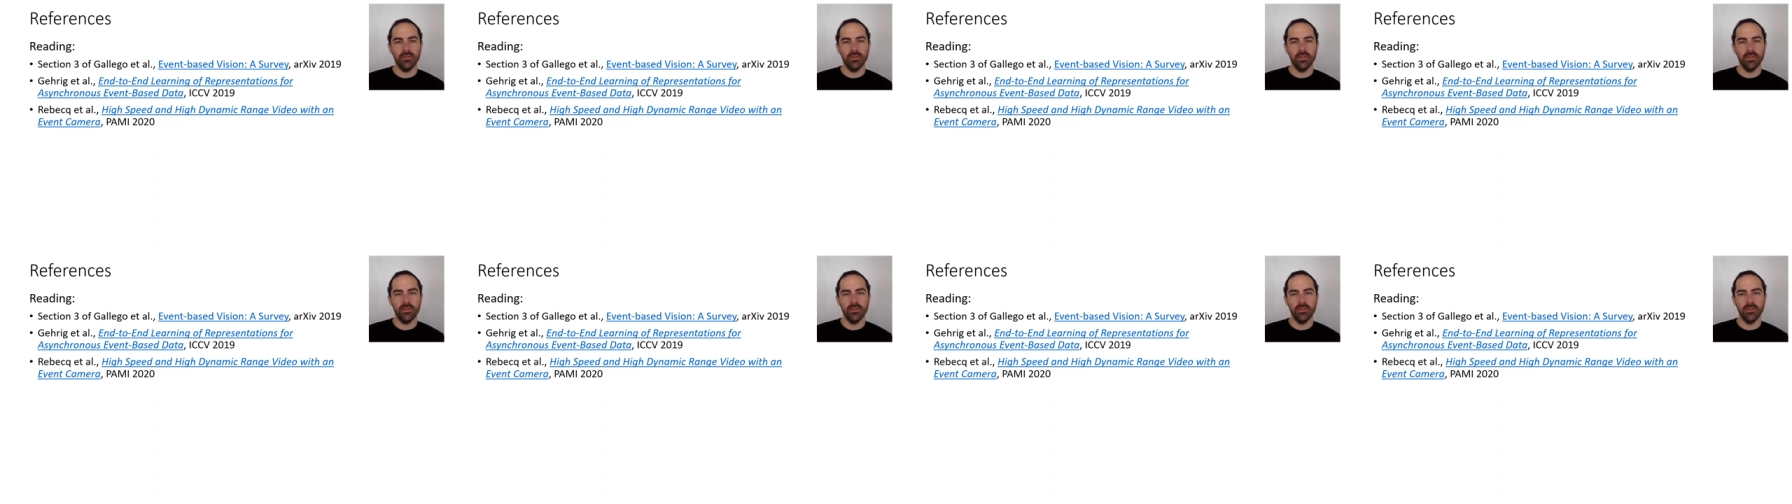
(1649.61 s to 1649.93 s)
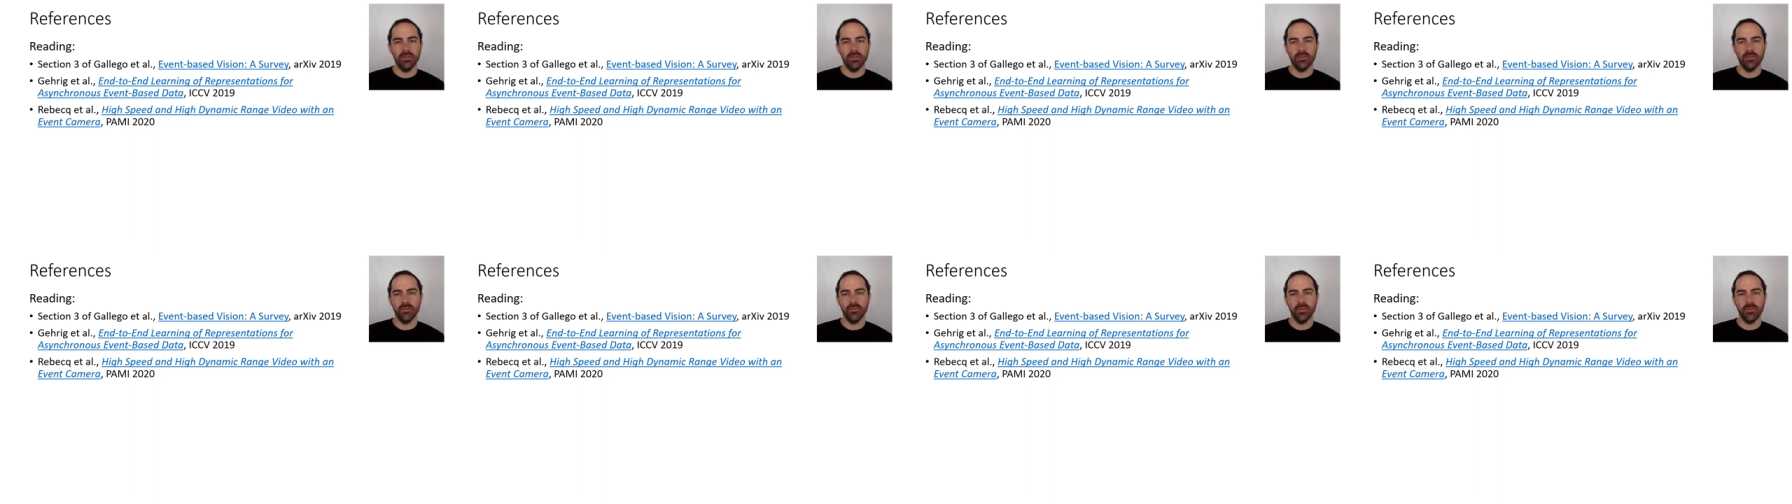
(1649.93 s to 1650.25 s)
the
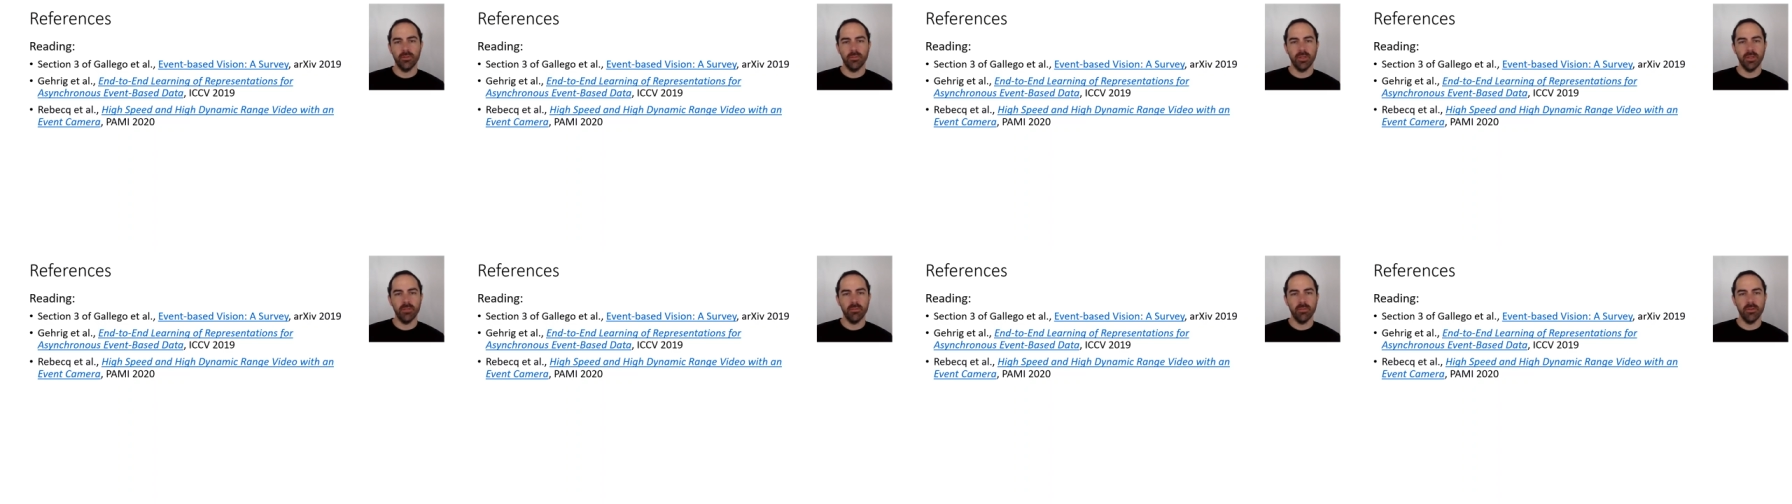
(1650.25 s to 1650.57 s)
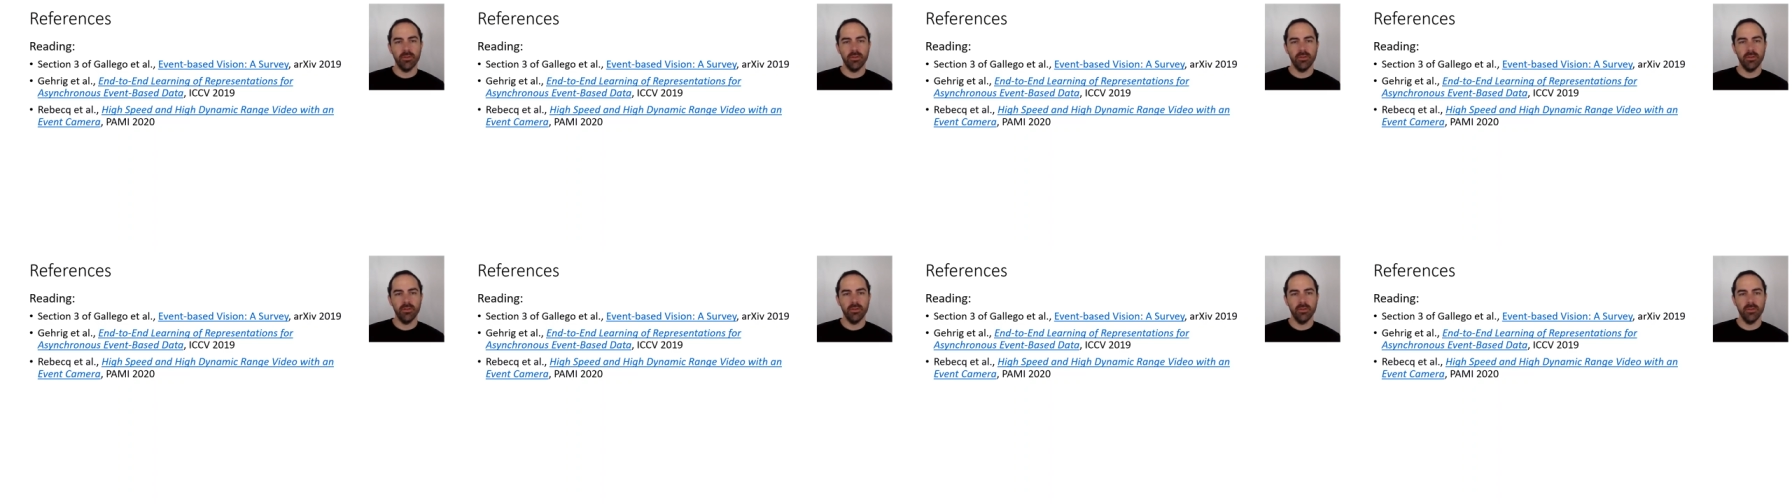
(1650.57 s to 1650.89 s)
survey
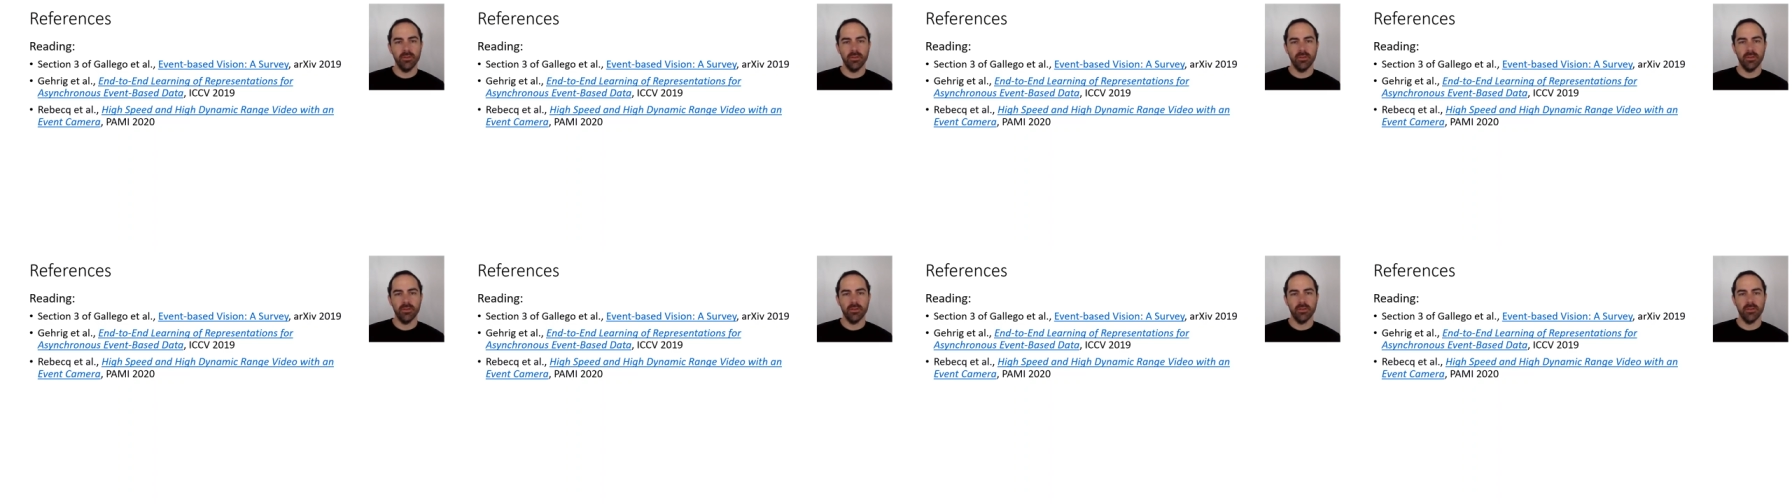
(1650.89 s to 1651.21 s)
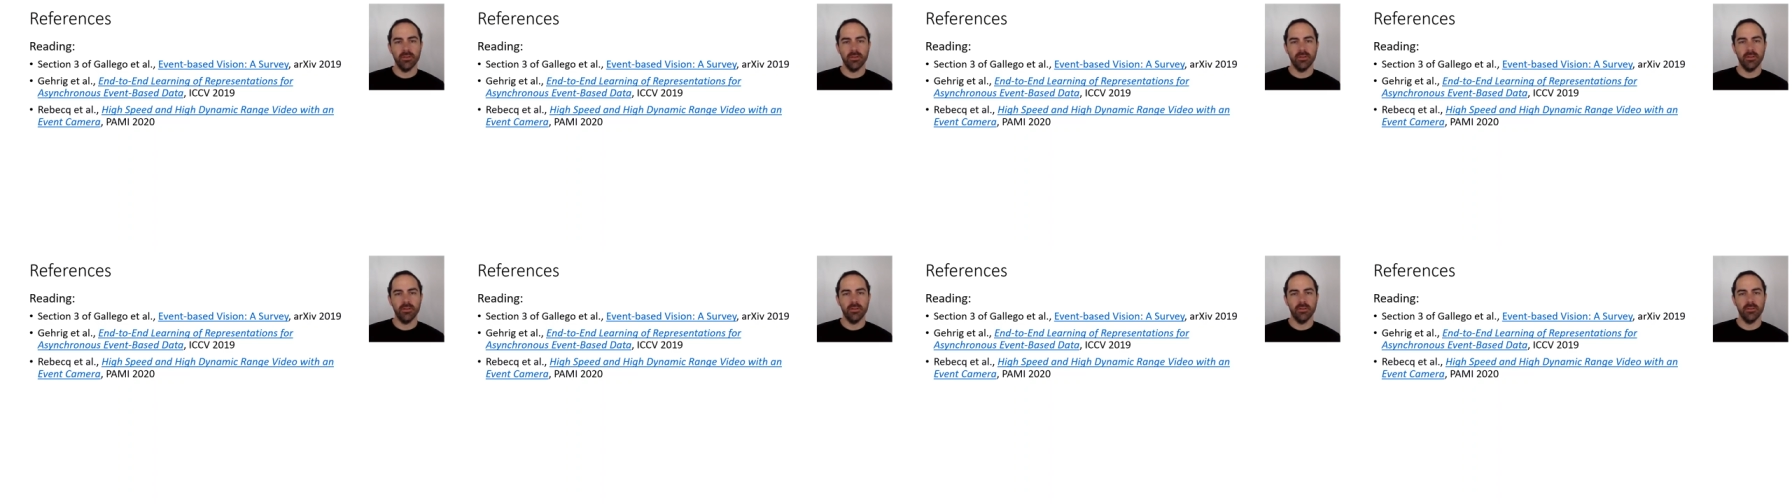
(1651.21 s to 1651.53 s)
paper
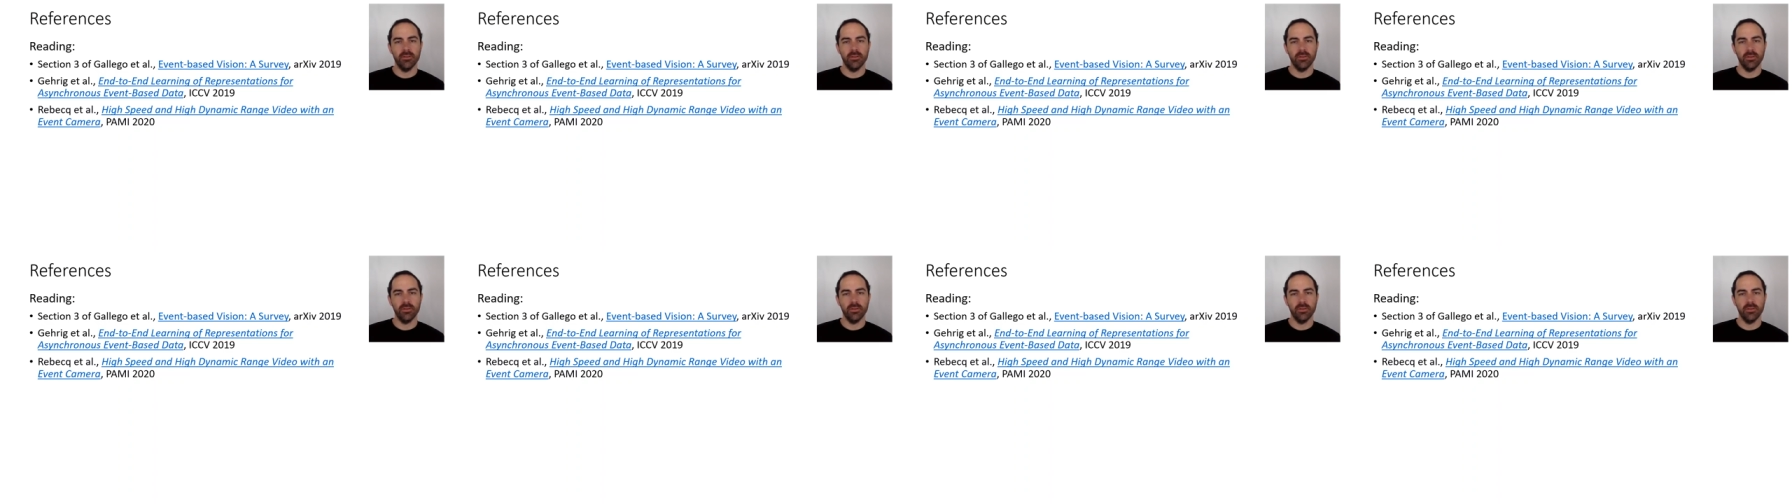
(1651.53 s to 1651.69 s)
uh,